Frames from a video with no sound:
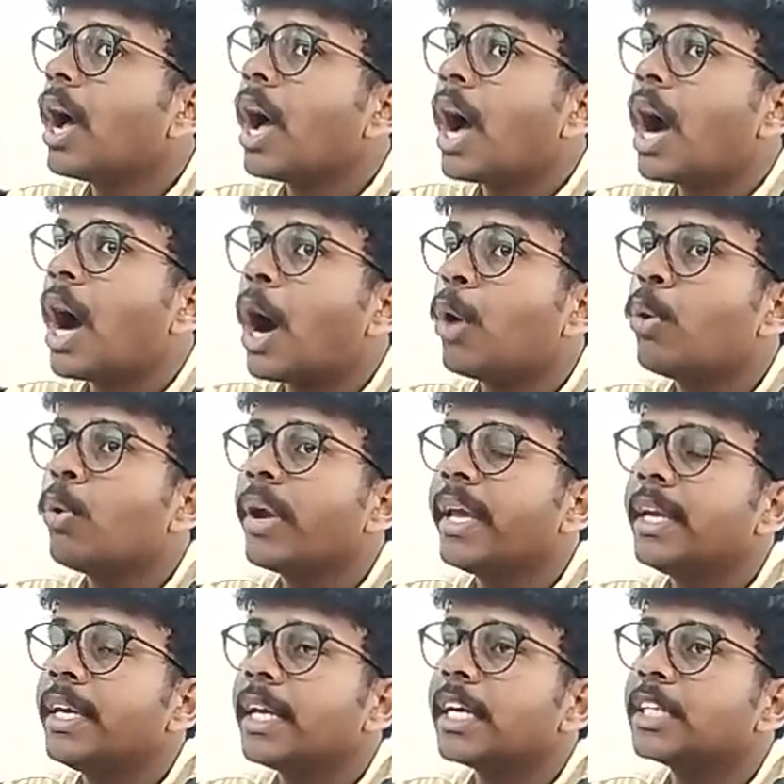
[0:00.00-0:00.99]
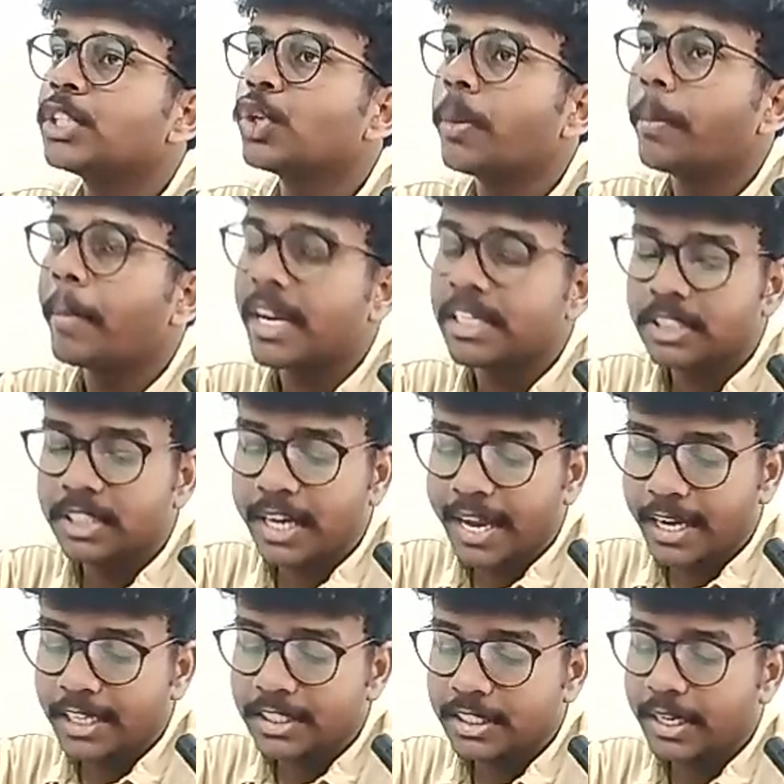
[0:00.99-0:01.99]
How India should measure
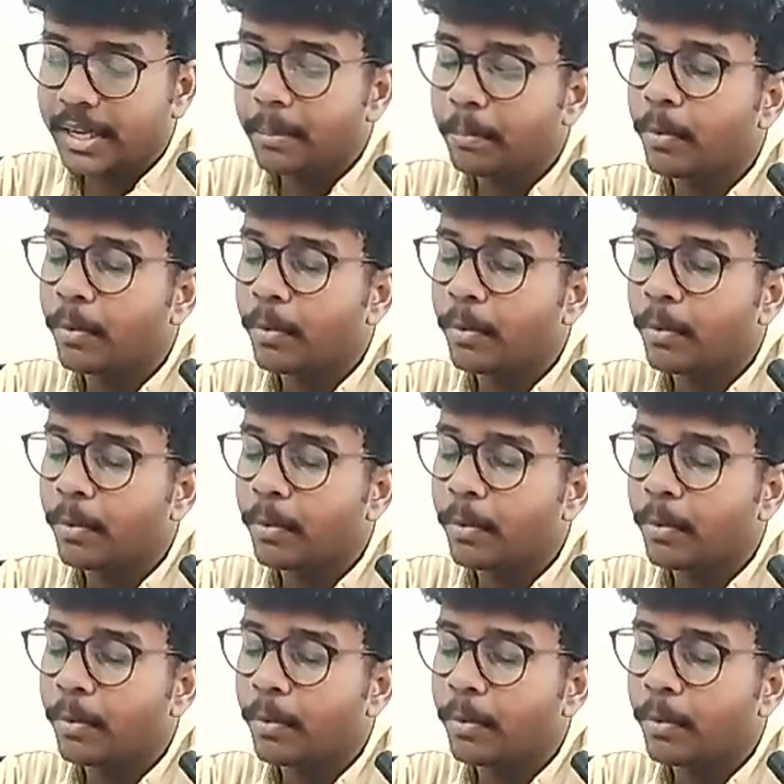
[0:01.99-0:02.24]
extreme